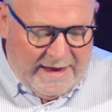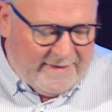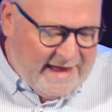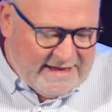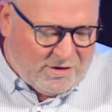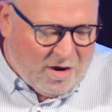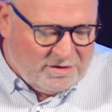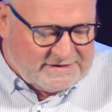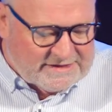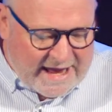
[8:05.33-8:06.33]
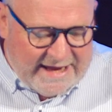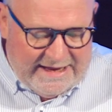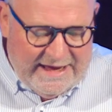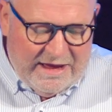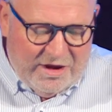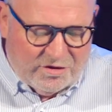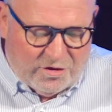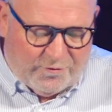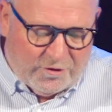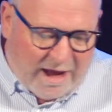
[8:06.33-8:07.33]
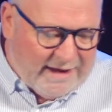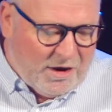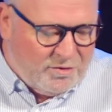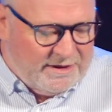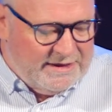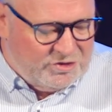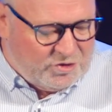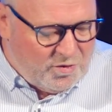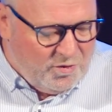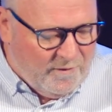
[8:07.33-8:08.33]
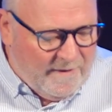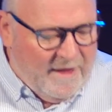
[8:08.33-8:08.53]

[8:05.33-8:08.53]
And the head can't say to the foot, I don't need you.